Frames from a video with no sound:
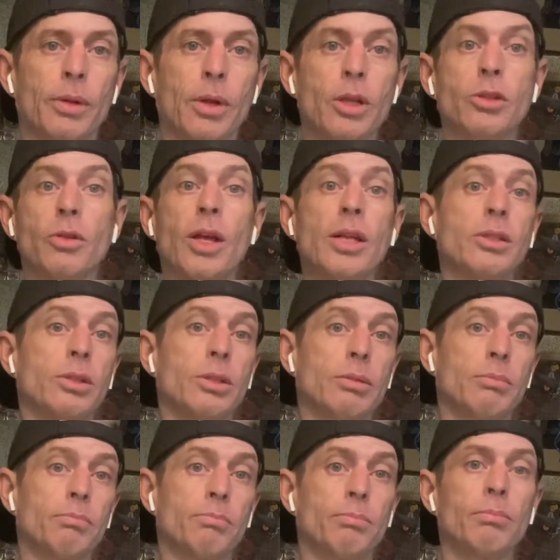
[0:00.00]
So that's
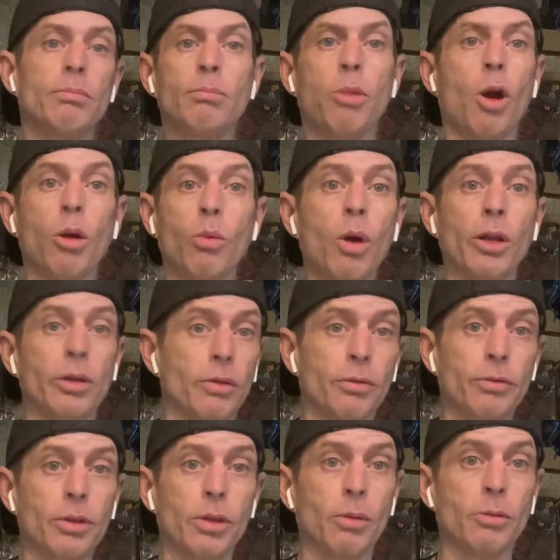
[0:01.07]
part one of
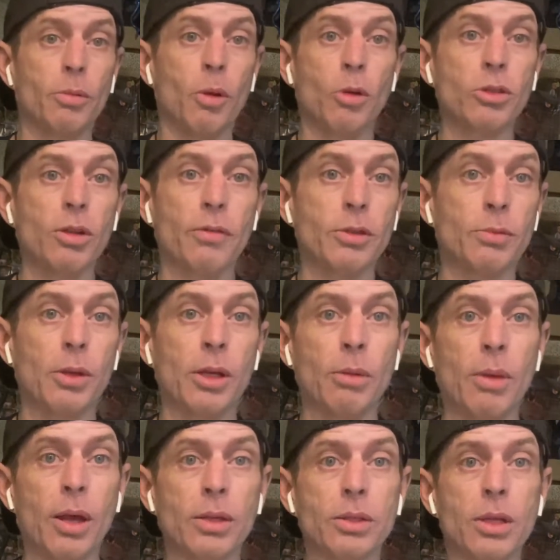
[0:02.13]
you know, the post office being a
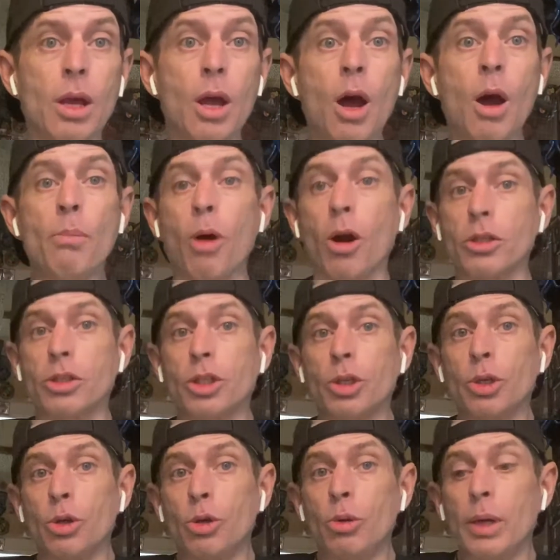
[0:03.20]
mess. Part
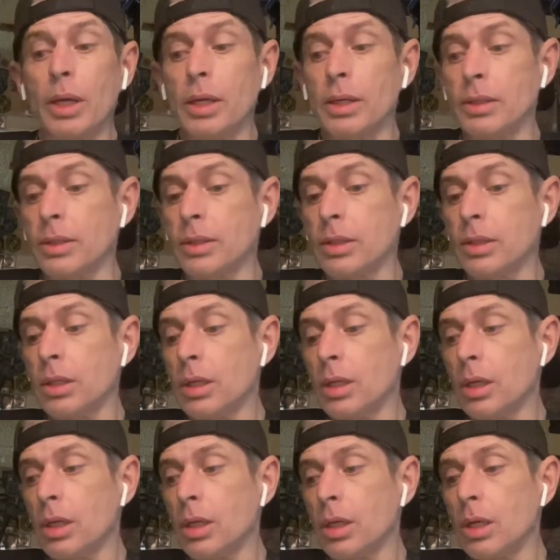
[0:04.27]
two is
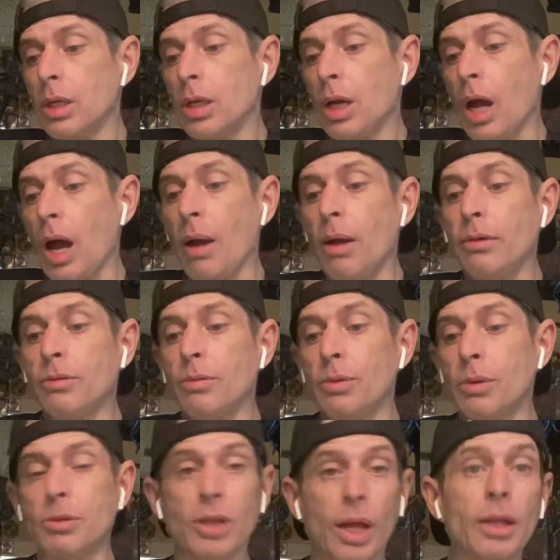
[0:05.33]
I am
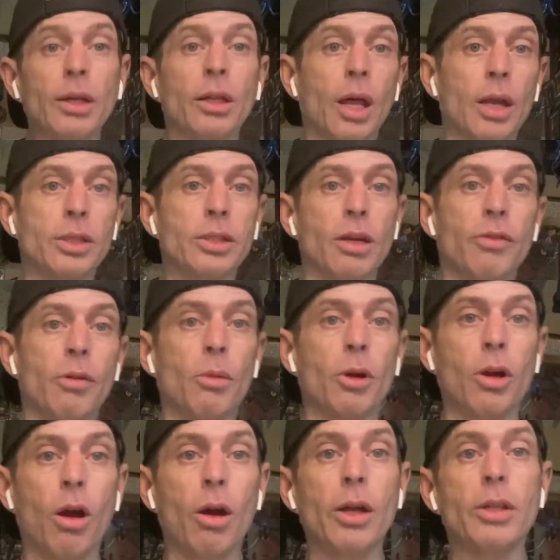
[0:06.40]
selling a lot of stuff on
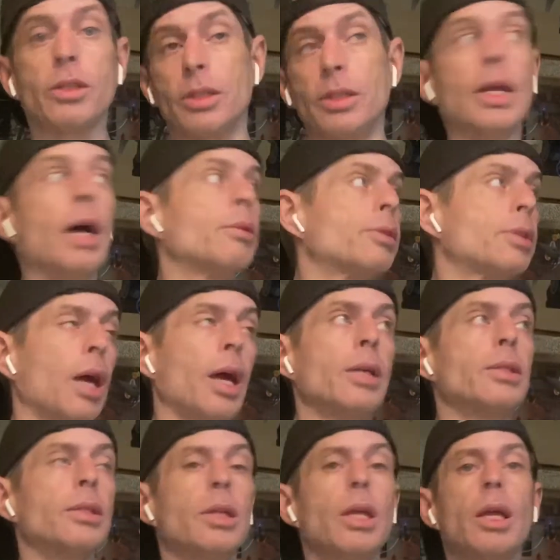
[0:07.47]
Mercari to downsize
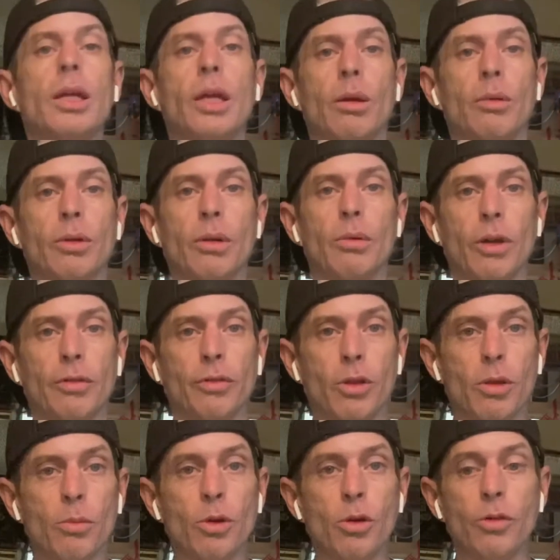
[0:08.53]
and get get ready for the
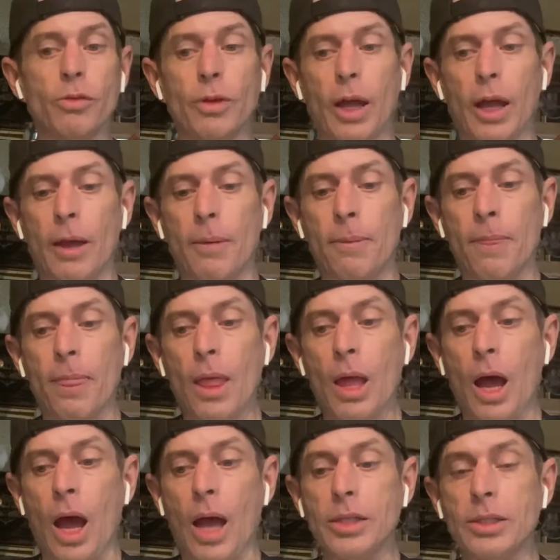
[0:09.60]
move and
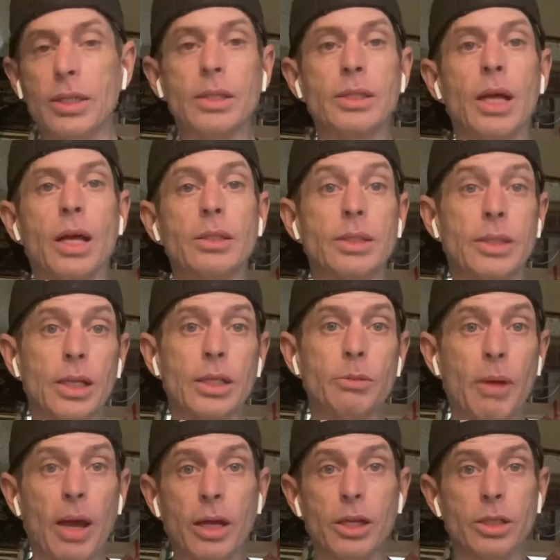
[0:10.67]
I sent out six
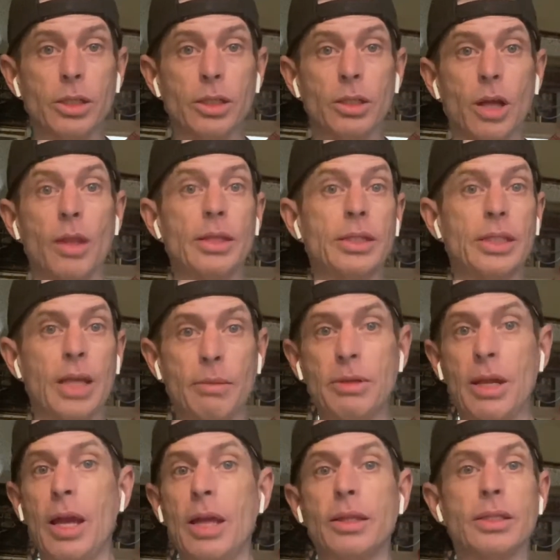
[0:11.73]
packages on the same
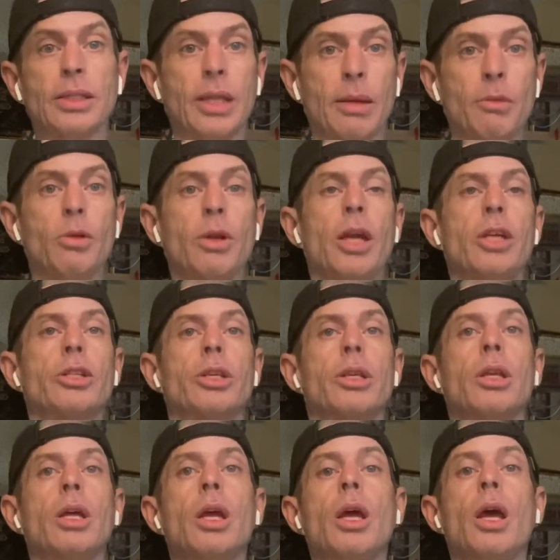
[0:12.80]
day at the same location,
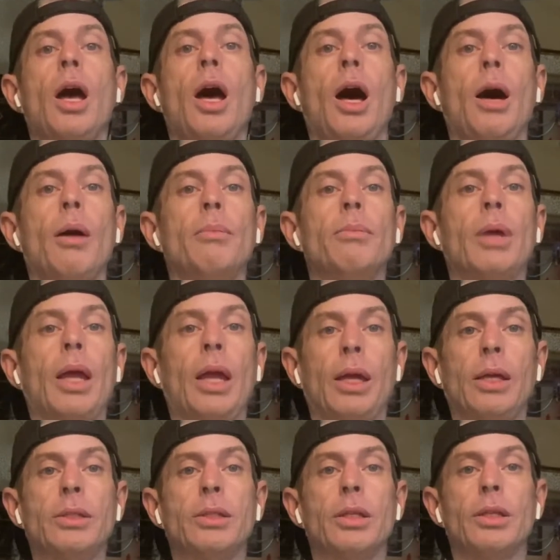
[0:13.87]
um,
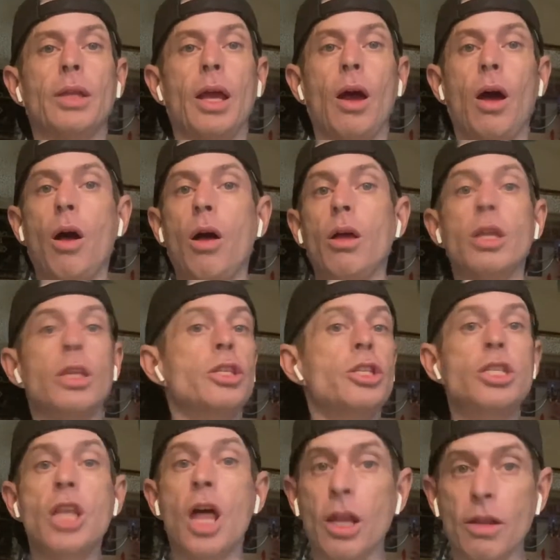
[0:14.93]
and they all,
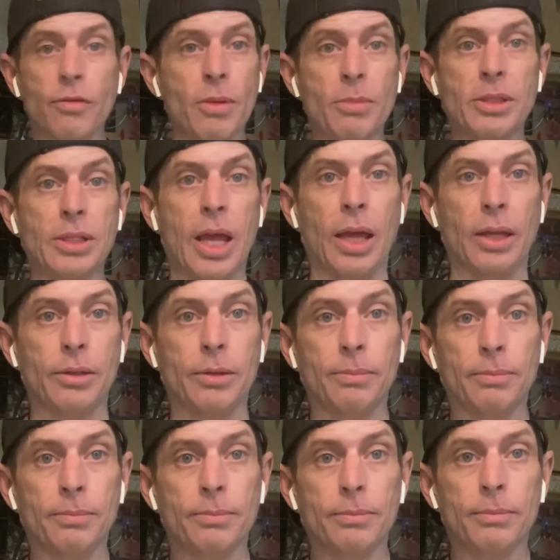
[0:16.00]
none of them scanned.
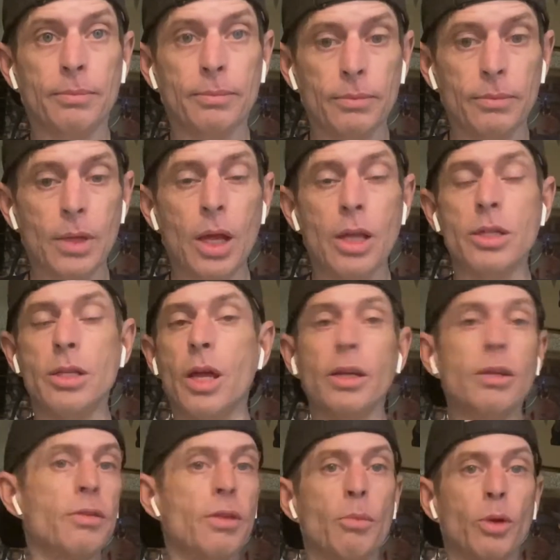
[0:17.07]
None
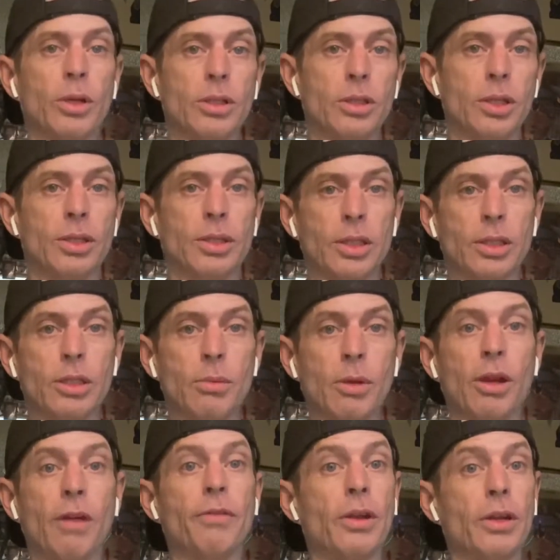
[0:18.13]
of them went into the system, and
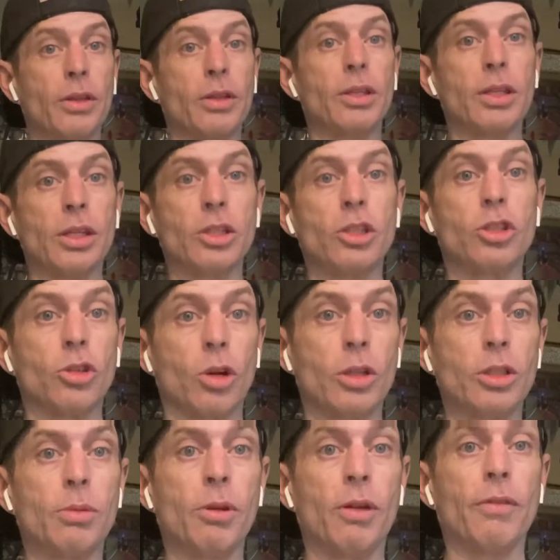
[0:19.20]
I found out that this is starting
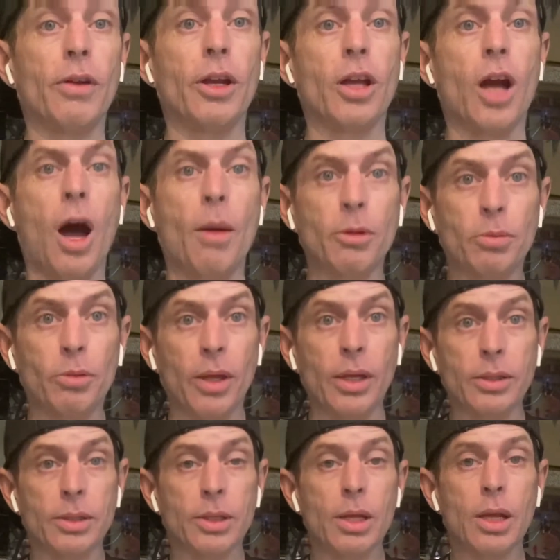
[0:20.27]
to be a very
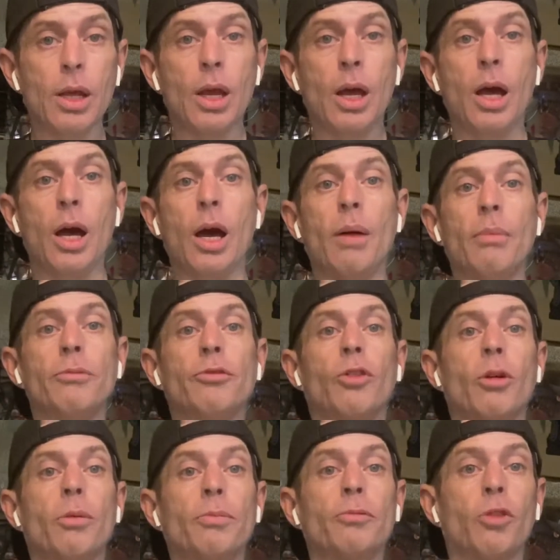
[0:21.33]
commonplace um,
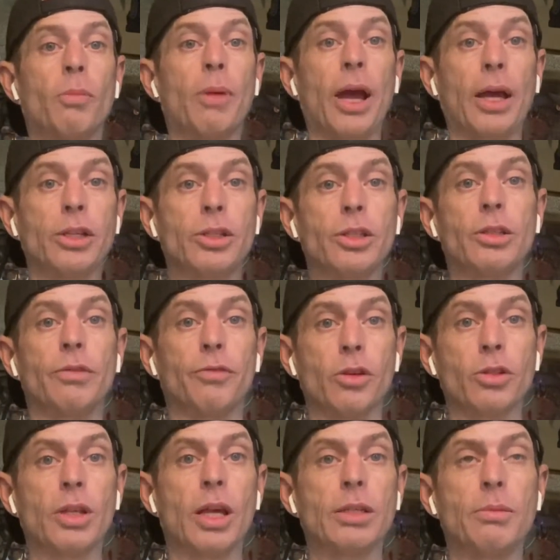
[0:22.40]
for, for packages in first
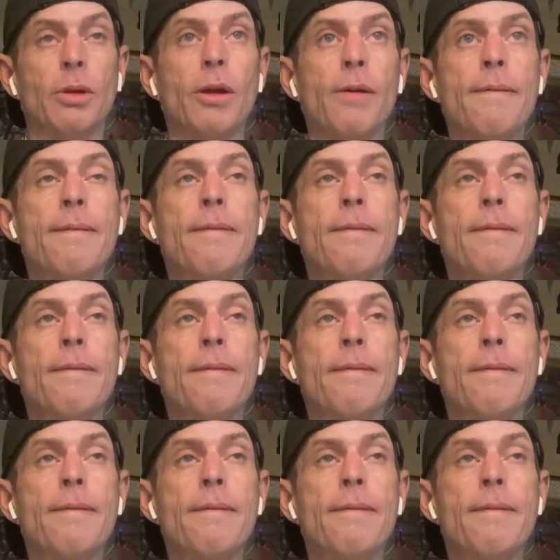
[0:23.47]
class mail.